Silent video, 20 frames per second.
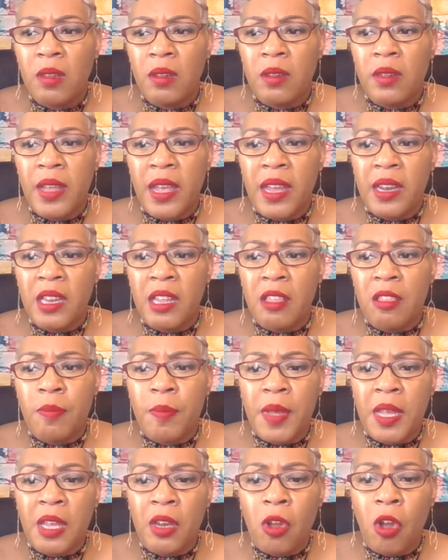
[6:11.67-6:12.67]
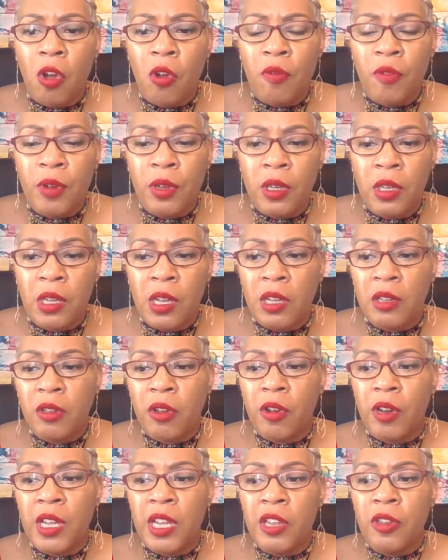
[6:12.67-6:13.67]
that is being overlooked
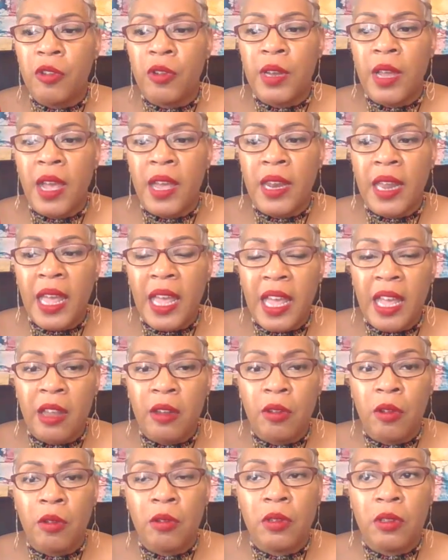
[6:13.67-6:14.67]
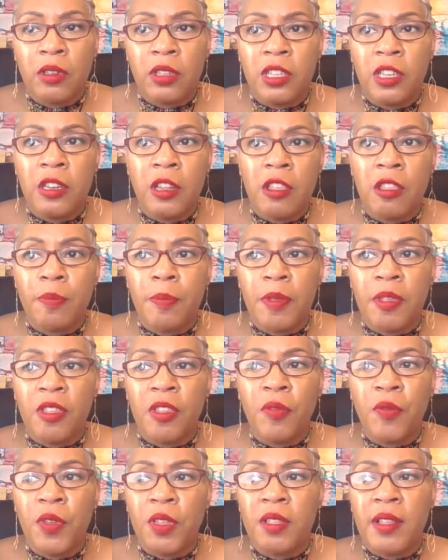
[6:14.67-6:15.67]
or either not handled to the
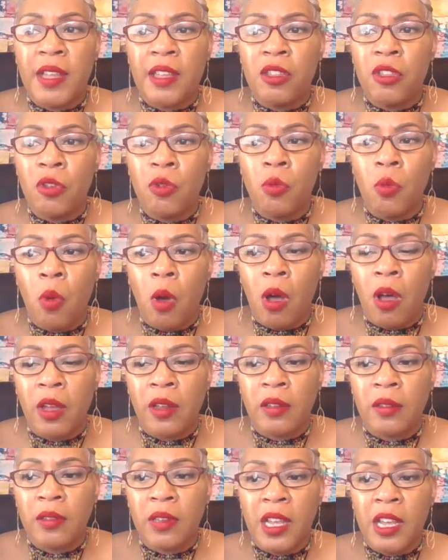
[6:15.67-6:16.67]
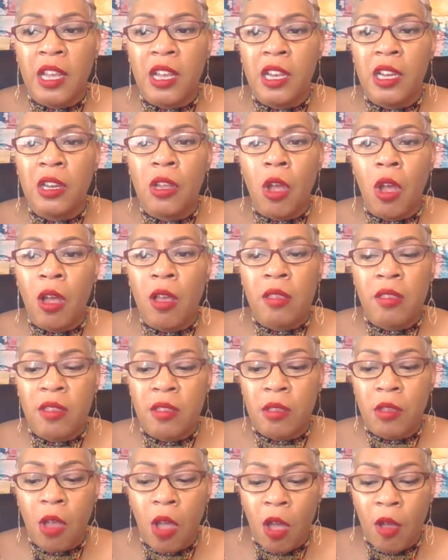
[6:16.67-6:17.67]
specifics that you want that could cause
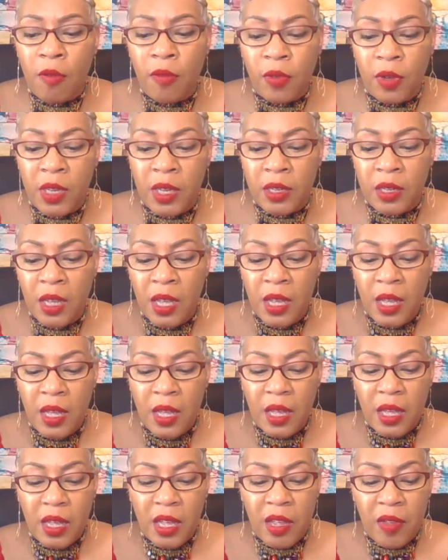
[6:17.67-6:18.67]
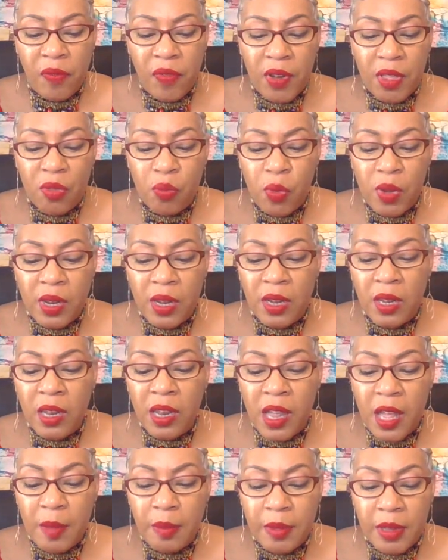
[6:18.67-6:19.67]
this conflict. If it's with a
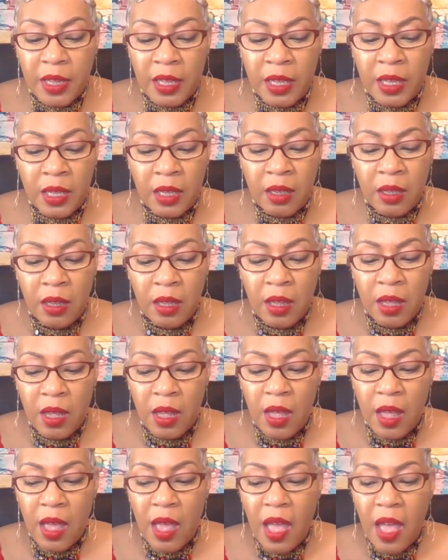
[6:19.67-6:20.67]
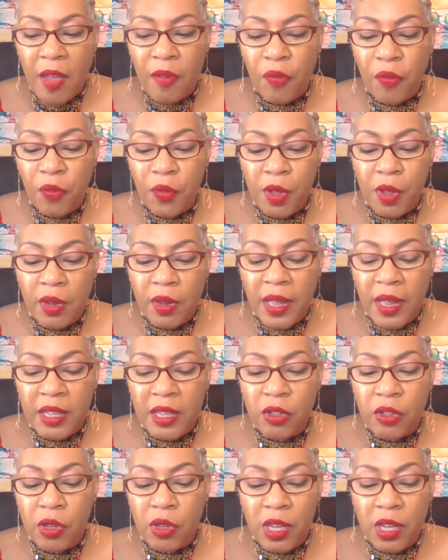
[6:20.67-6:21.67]
love thing, I feel
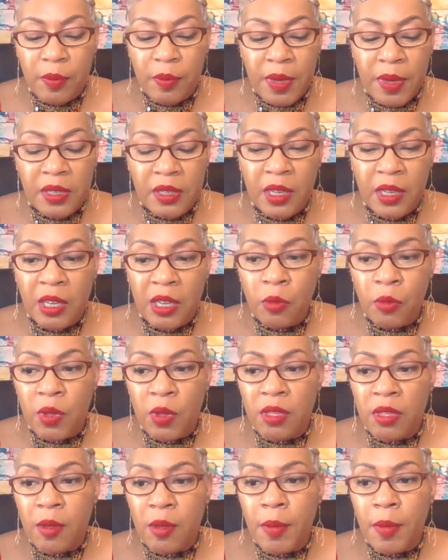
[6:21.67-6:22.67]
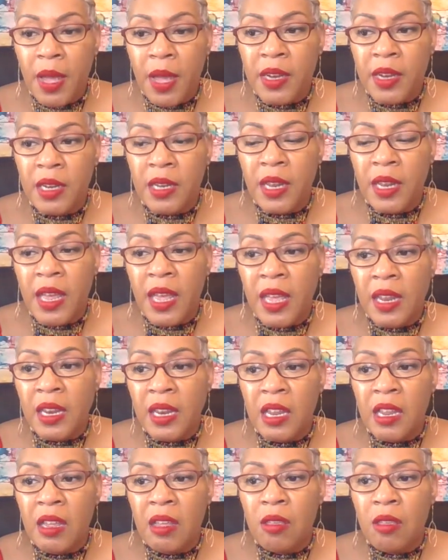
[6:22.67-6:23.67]
like you could be dealing with somebody
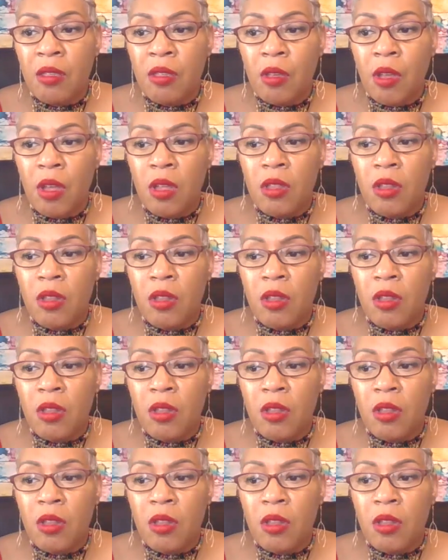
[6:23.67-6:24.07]
that is,